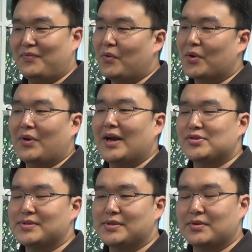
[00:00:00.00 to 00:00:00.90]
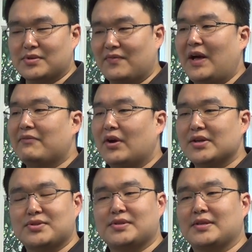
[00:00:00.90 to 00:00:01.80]
4 graduate students or 5
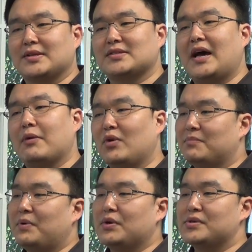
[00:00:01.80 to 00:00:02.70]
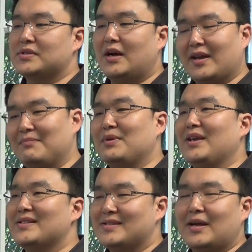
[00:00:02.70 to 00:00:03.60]
graduates at a time, 1 postdoc and
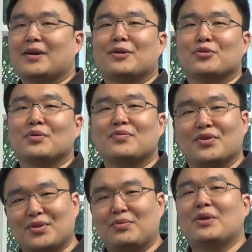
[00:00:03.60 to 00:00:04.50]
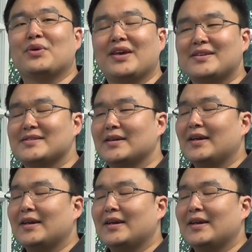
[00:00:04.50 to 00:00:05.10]
me stuck in a room for 3 weeks,